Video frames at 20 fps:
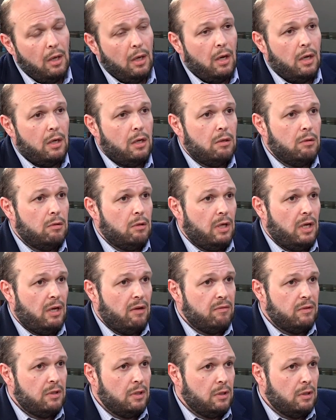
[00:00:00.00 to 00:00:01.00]
and then you
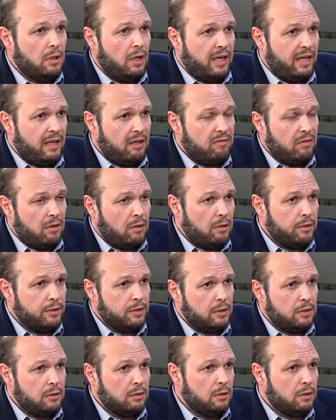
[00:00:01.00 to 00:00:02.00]
have the I Have
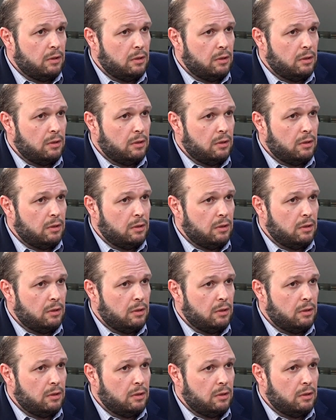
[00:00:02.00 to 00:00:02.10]
Honored uh,